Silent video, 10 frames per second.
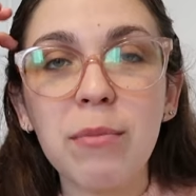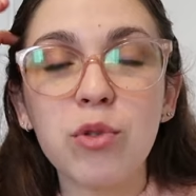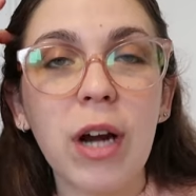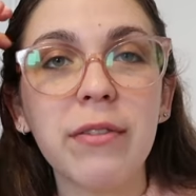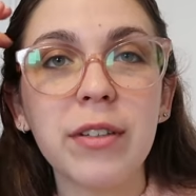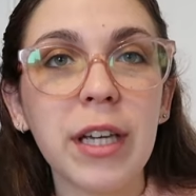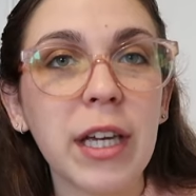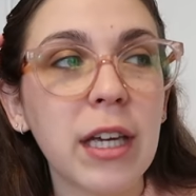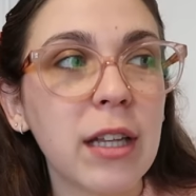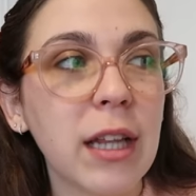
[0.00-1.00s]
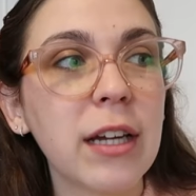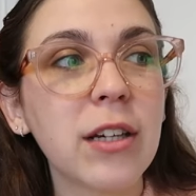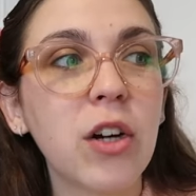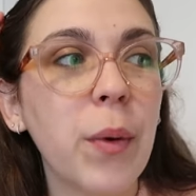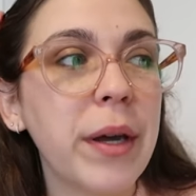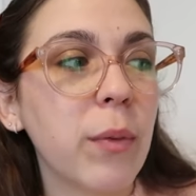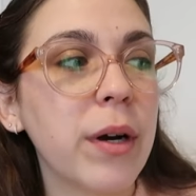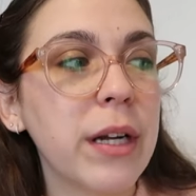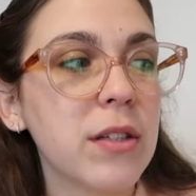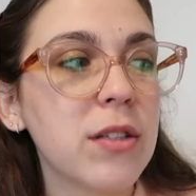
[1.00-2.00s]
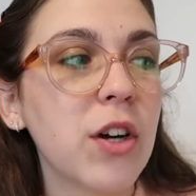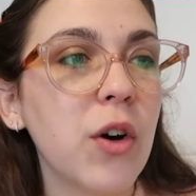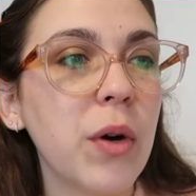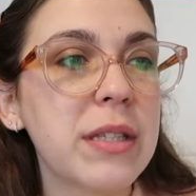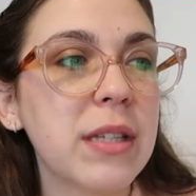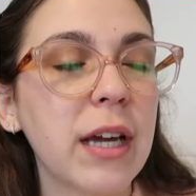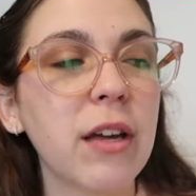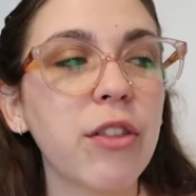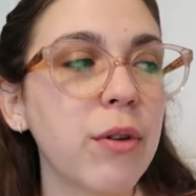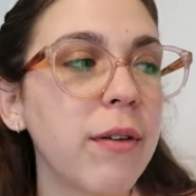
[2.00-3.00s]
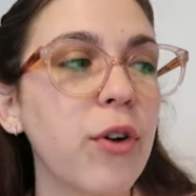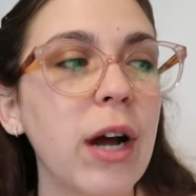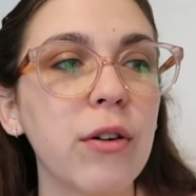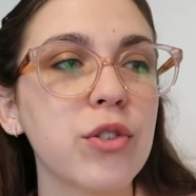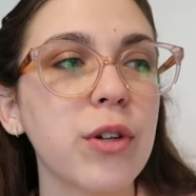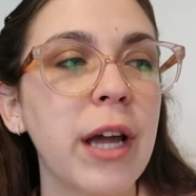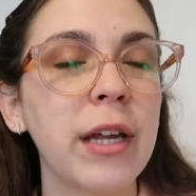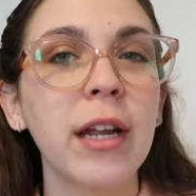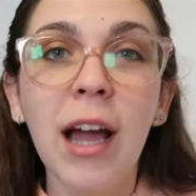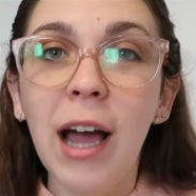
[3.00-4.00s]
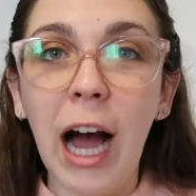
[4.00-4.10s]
I'm traveling and like going where I need to go, it's like a 3-4 hour train.